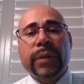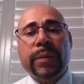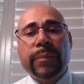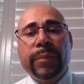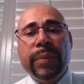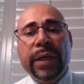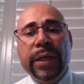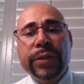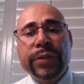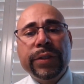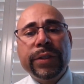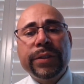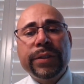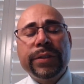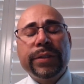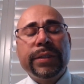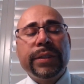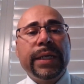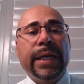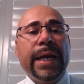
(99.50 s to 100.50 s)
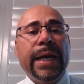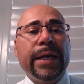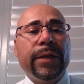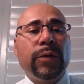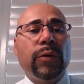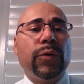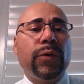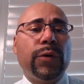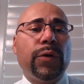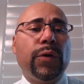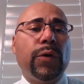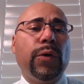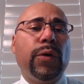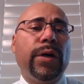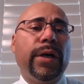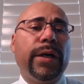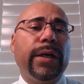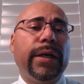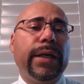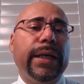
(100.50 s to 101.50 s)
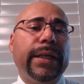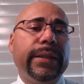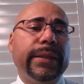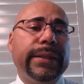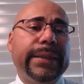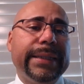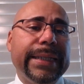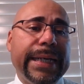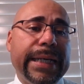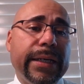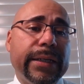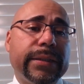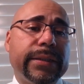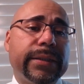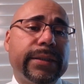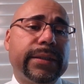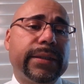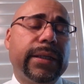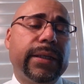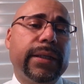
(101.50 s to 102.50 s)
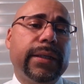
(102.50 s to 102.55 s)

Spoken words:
patients can go to court and dates